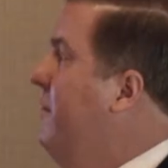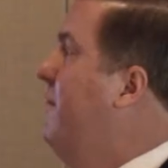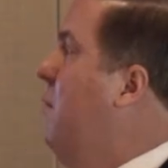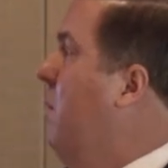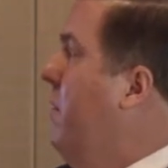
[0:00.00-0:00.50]

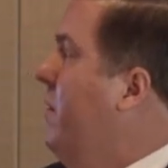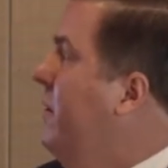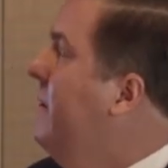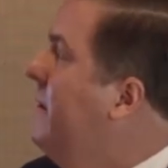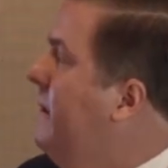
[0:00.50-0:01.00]

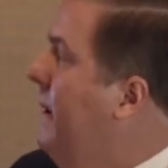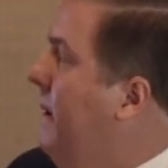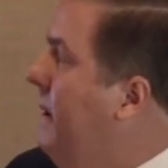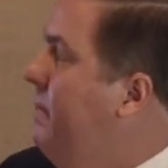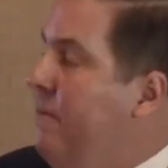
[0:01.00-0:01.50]
forward,
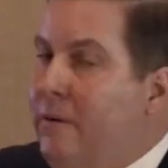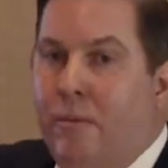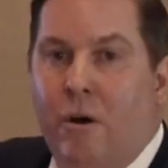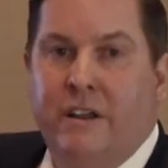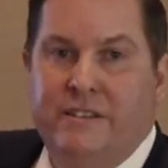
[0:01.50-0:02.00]
um, the
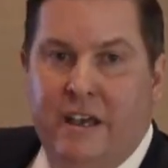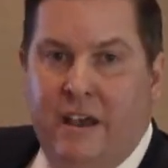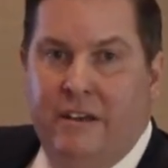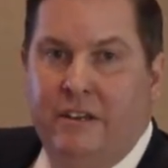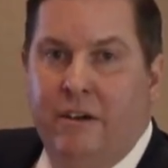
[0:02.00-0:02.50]
market's
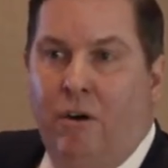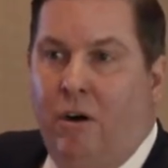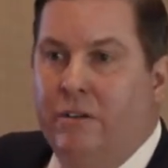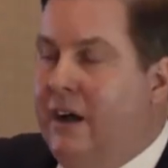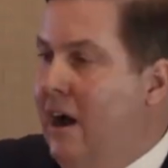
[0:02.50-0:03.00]
at you know,
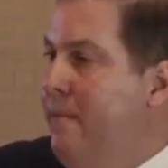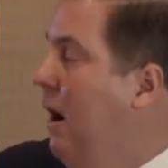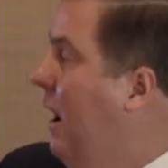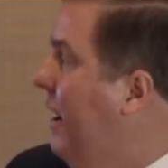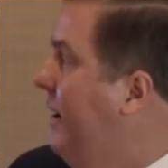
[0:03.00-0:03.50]
all-time
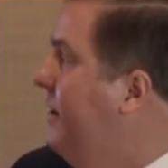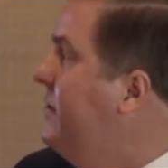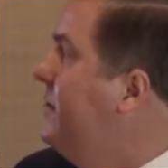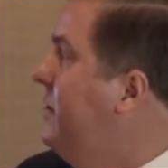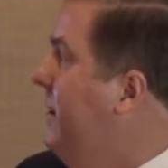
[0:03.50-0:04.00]

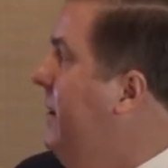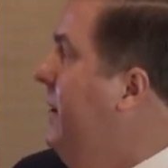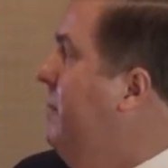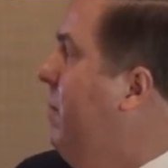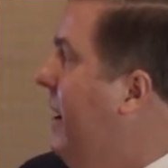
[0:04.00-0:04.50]
highs.
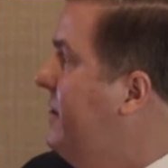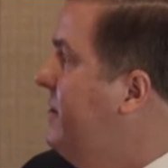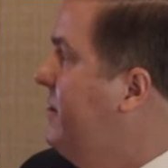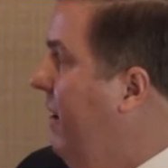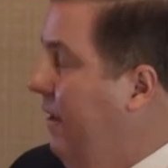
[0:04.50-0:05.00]

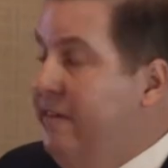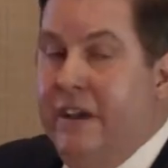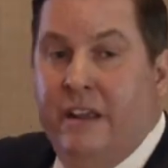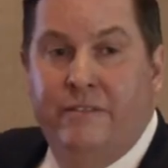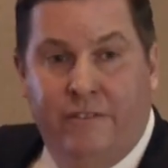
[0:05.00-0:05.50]
Prices are
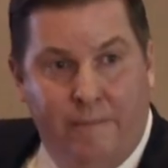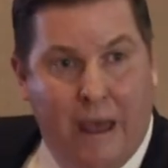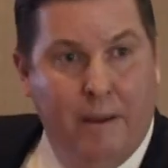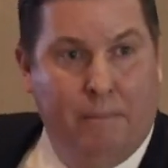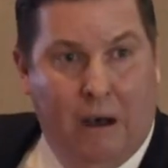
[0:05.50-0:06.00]
elevated from
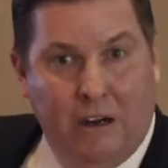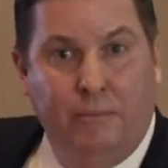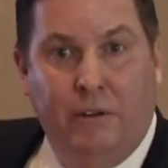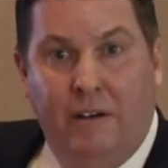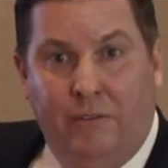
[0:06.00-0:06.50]
that
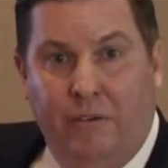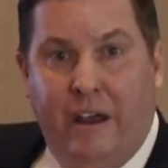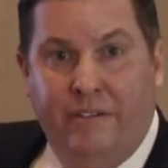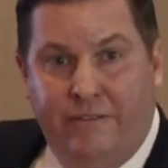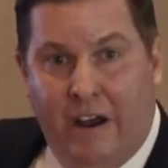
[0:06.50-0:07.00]
bottom level,
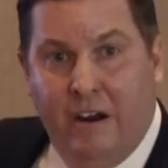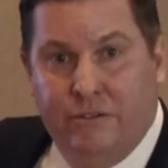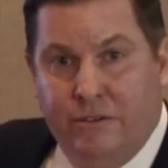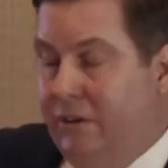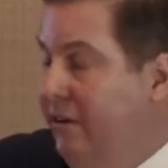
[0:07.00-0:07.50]
that fire
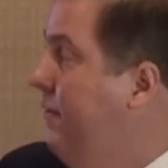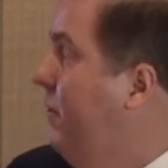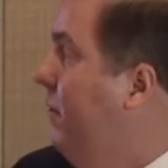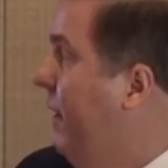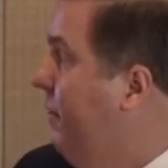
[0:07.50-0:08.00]
drill
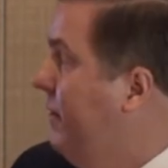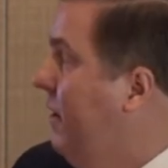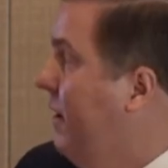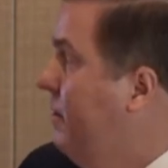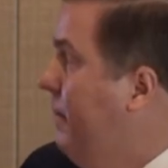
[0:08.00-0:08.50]
level that we
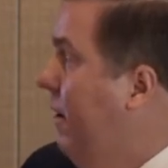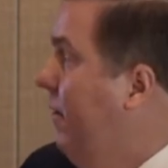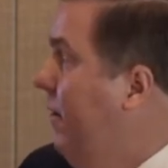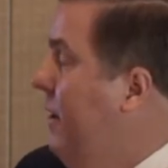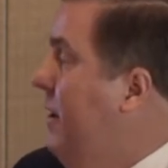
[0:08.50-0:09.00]
talked
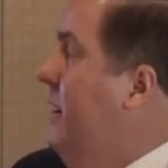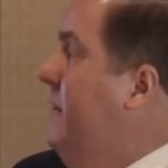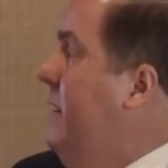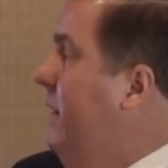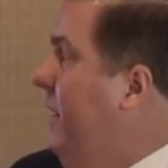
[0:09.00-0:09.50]
about.
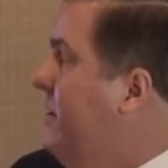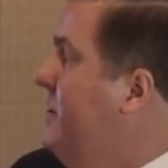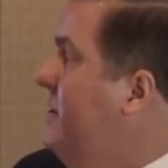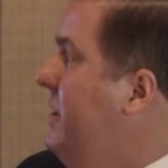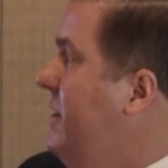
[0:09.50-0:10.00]
The
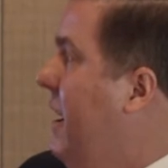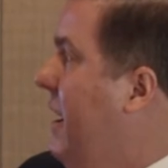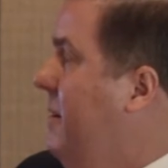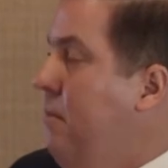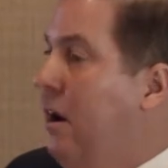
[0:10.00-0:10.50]
election's in
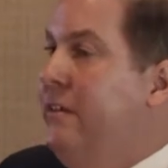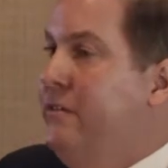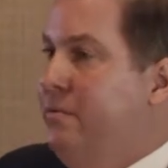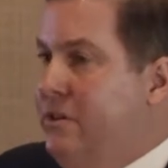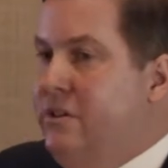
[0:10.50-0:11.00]
nine
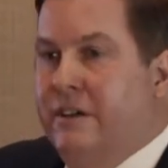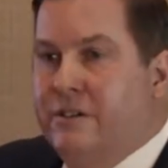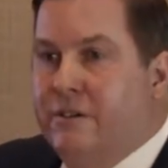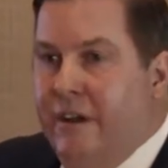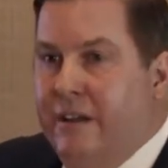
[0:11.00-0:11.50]
months, which does
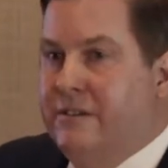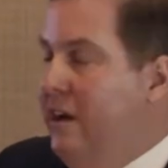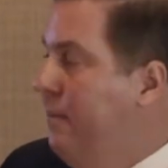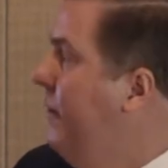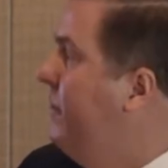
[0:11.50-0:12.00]
create
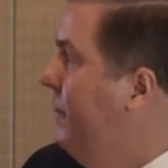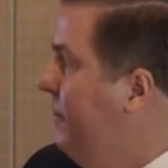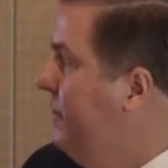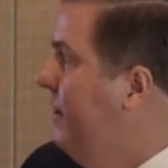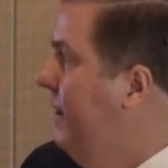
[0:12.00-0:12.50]
some
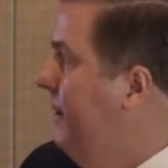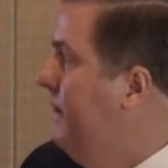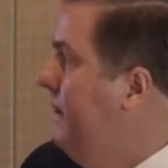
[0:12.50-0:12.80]
uncertainty.